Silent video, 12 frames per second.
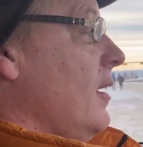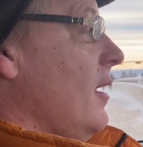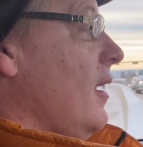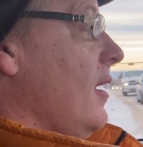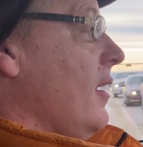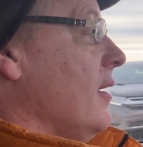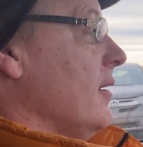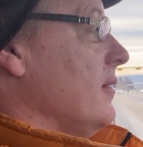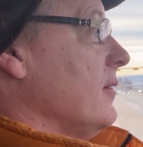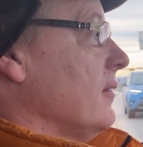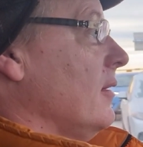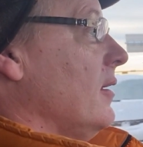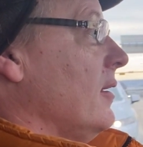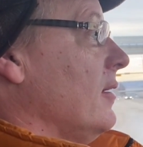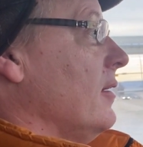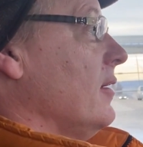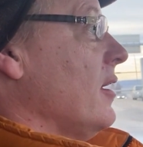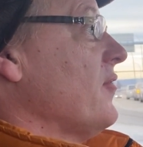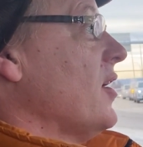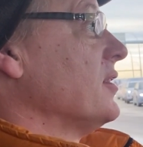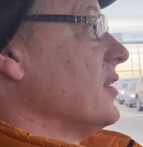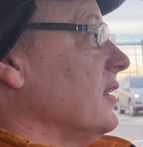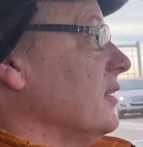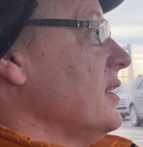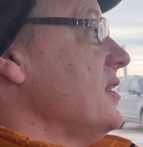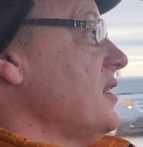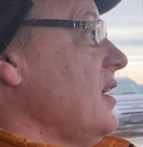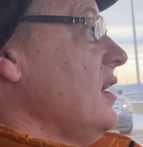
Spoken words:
and I felt it at least